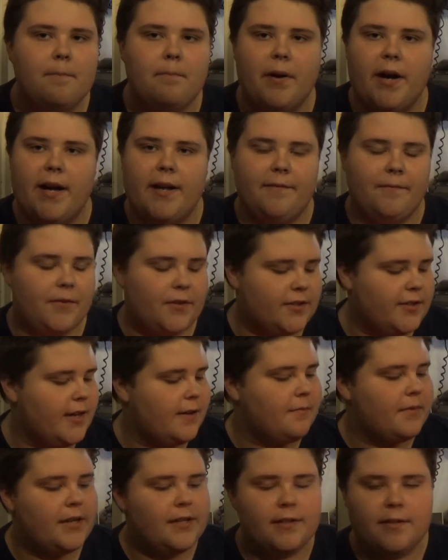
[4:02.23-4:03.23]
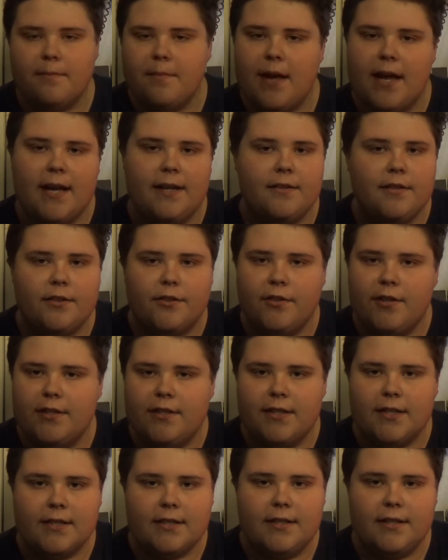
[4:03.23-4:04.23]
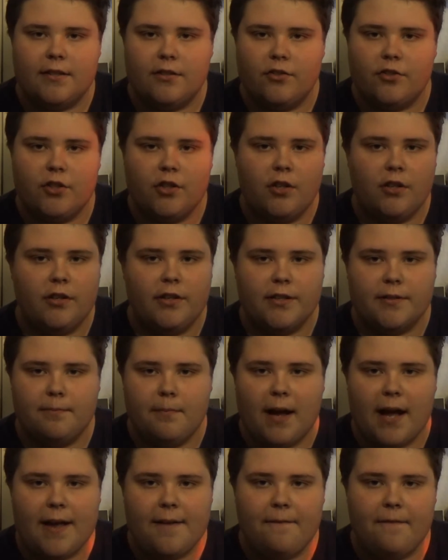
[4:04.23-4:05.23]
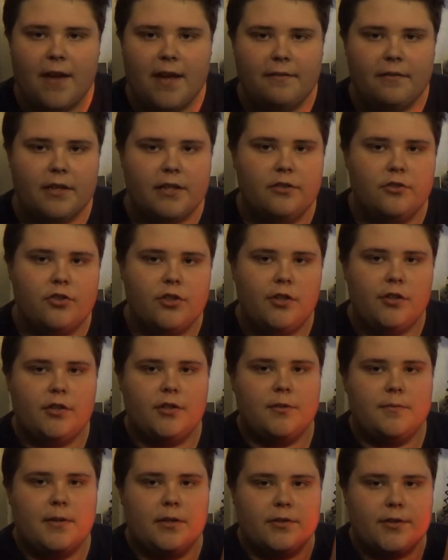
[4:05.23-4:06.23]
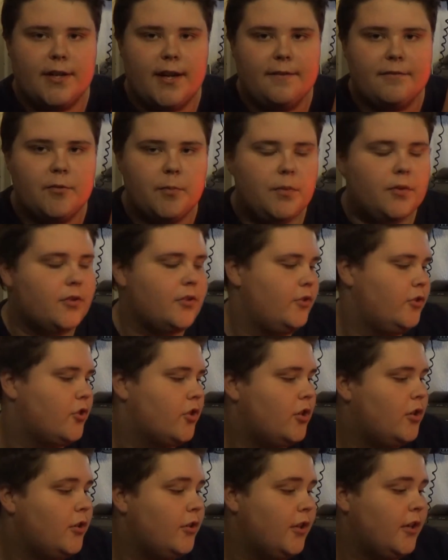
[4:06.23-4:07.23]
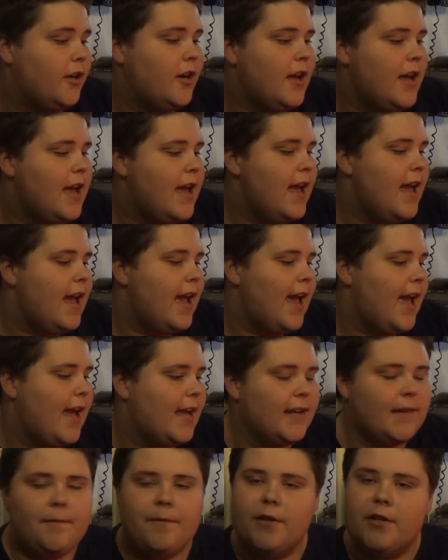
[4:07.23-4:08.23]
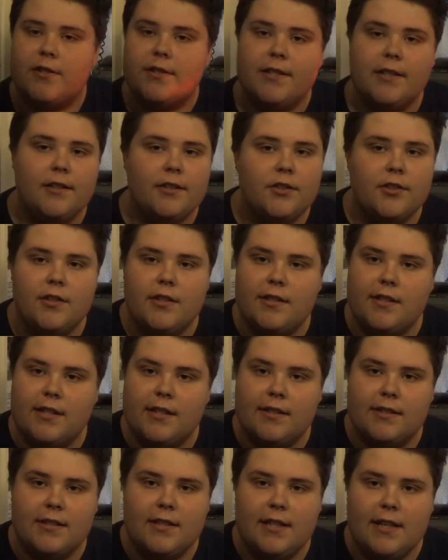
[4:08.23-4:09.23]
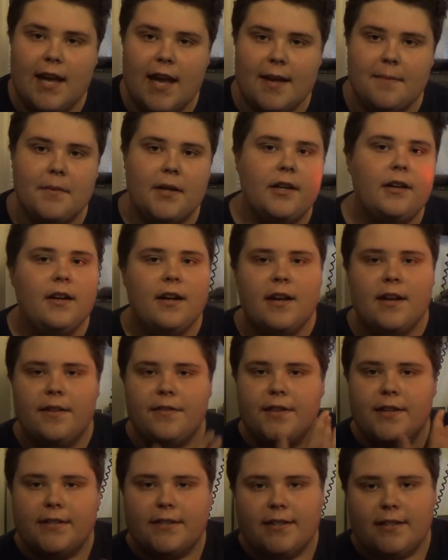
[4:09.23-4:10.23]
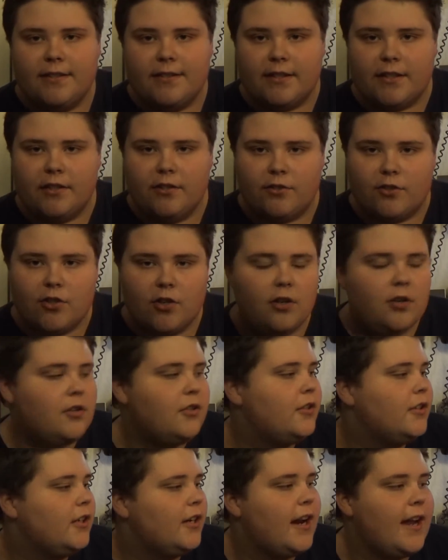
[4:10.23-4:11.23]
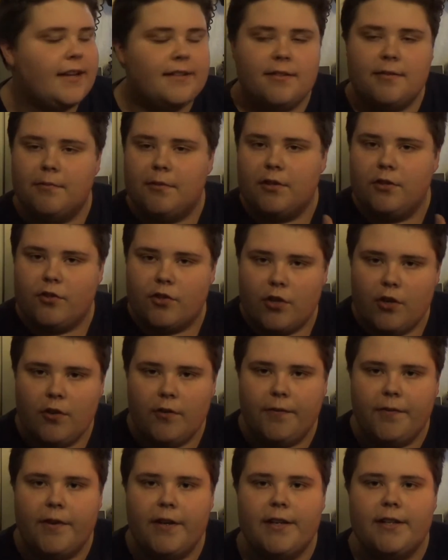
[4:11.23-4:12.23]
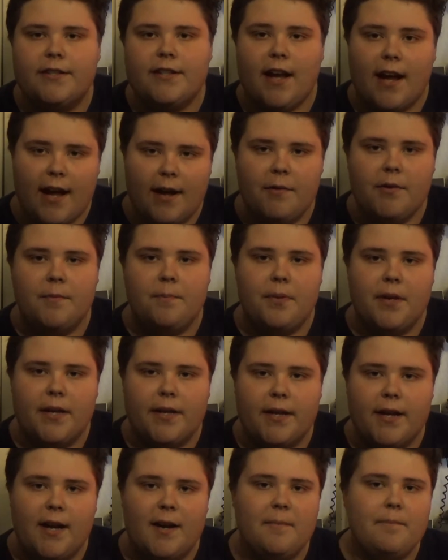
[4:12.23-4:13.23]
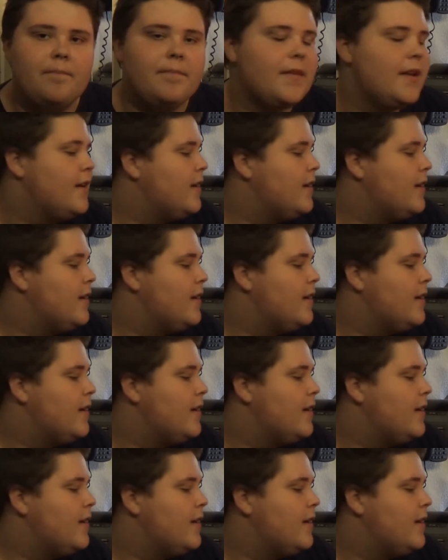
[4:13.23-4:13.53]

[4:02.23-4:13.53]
But for some reason, man, the 360 controller is my favorite controller, the most comfortable controller. And if you're still a 360 gamer, this is a controller and some control freaks I would pick up.